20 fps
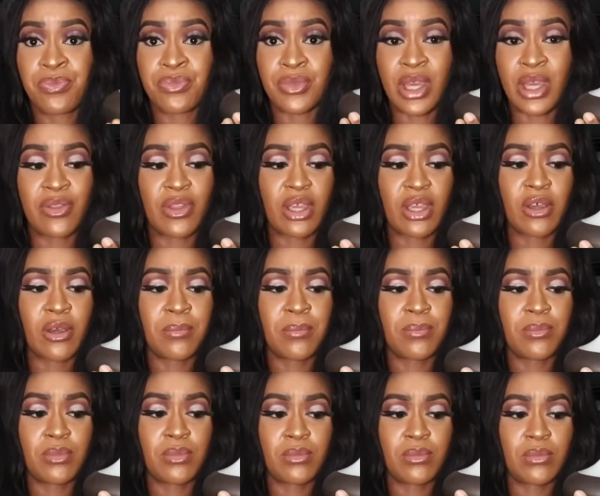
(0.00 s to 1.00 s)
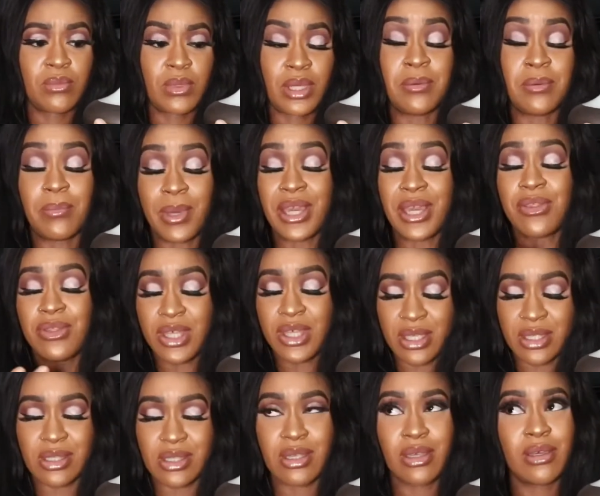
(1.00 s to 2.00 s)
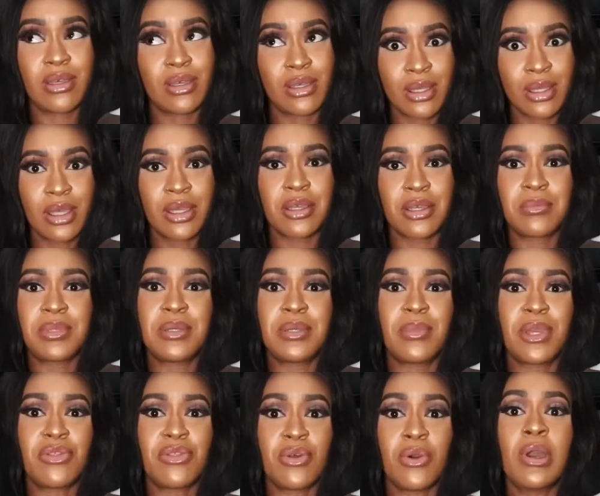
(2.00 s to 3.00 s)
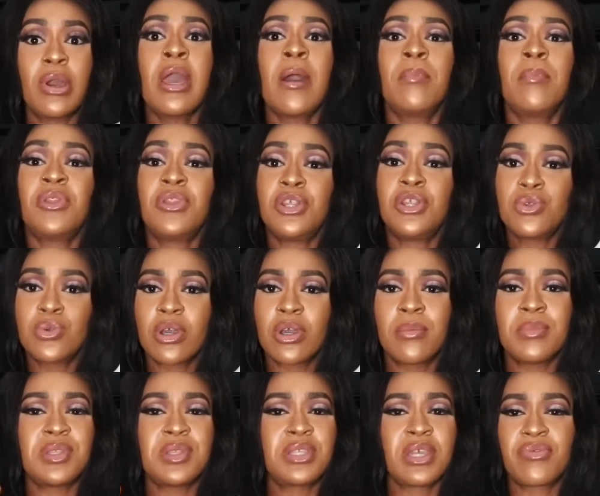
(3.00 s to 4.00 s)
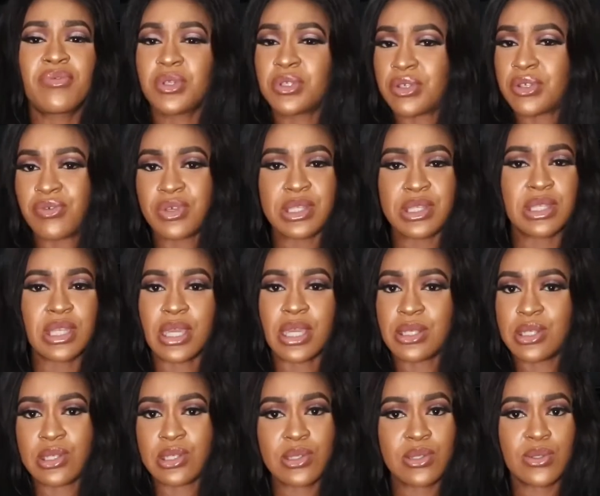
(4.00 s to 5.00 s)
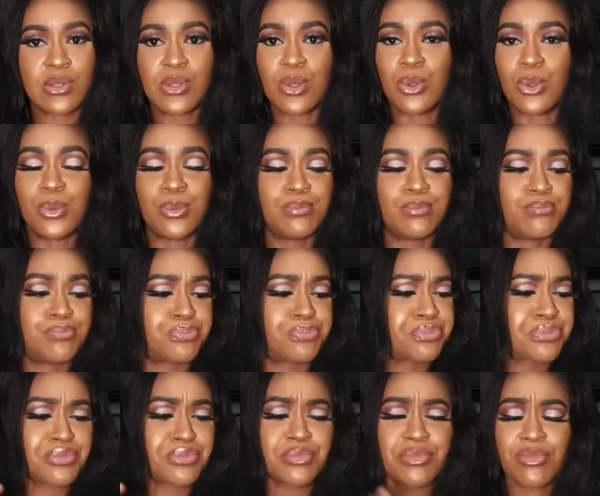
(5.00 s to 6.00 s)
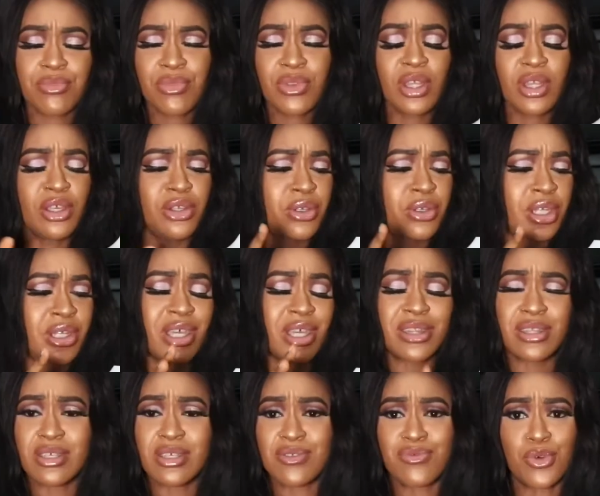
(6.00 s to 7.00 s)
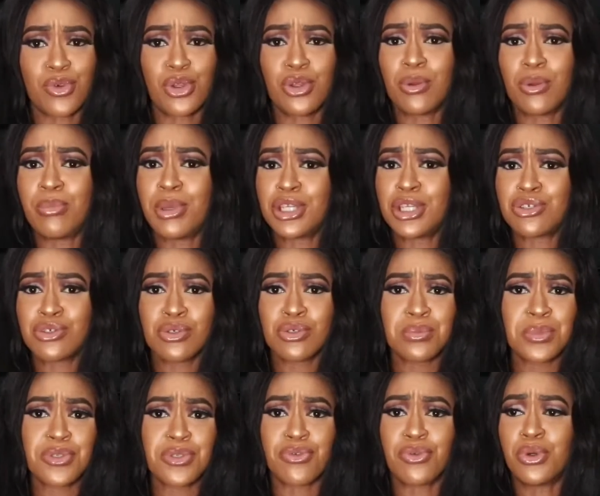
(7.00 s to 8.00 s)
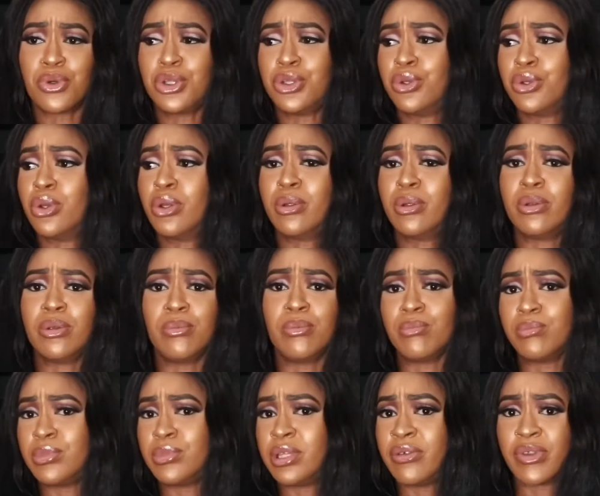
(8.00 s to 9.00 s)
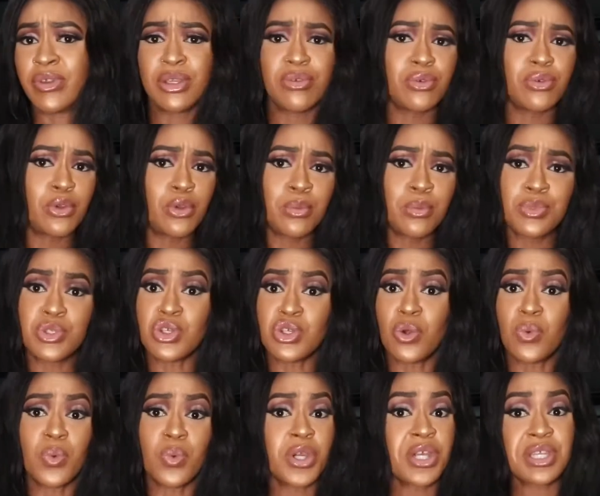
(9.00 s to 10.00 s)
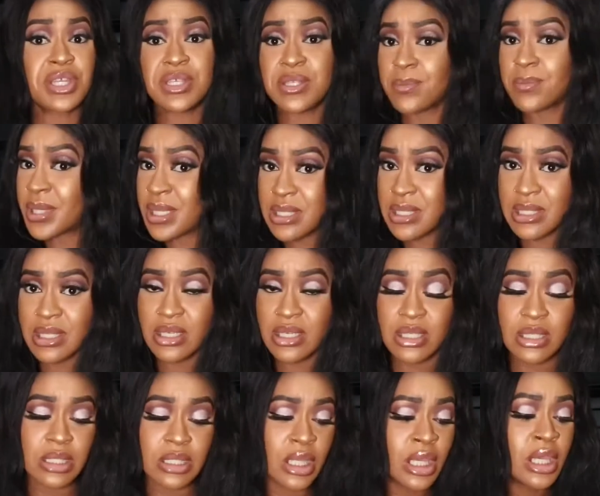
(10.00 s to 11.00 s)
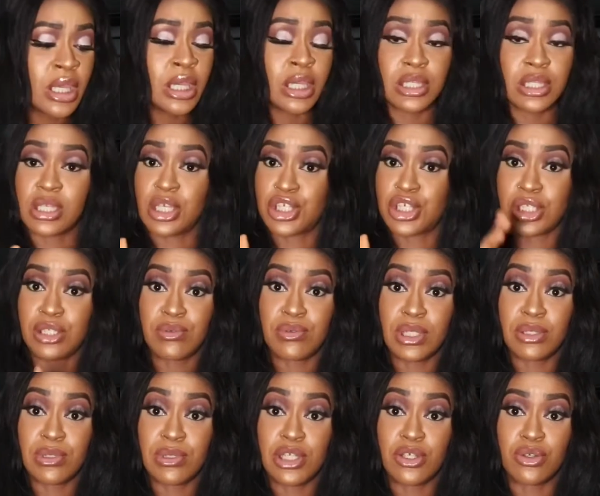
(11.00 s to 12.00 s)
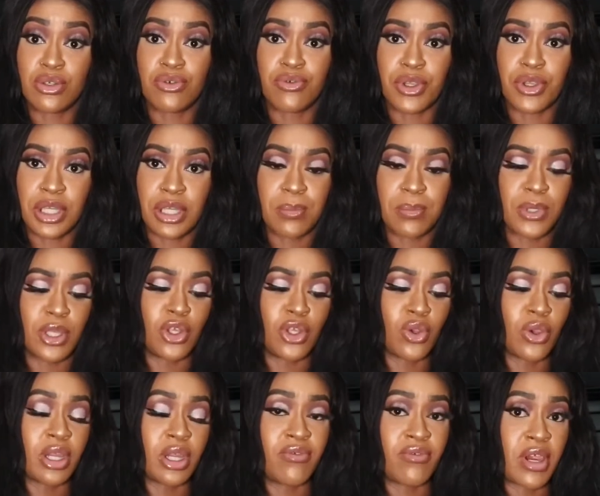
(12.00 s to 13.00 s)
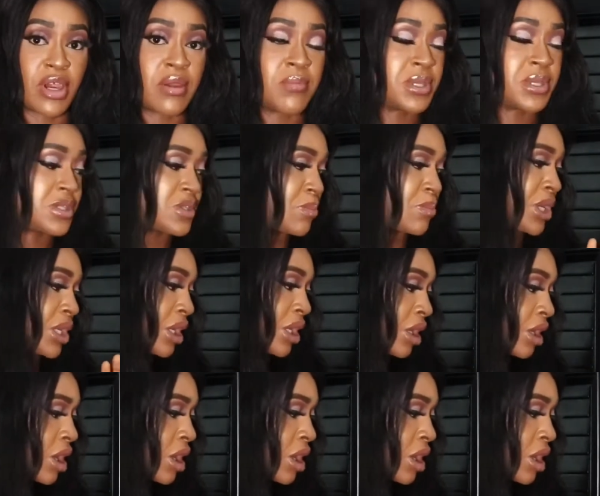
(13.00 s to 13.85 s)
and they come and buy this. Complete my thought. But they do come in several different sizes, so you can get this for your bedrooms, for your living rooms, your workspaces. It's actually really, really good for keeping your environment smelling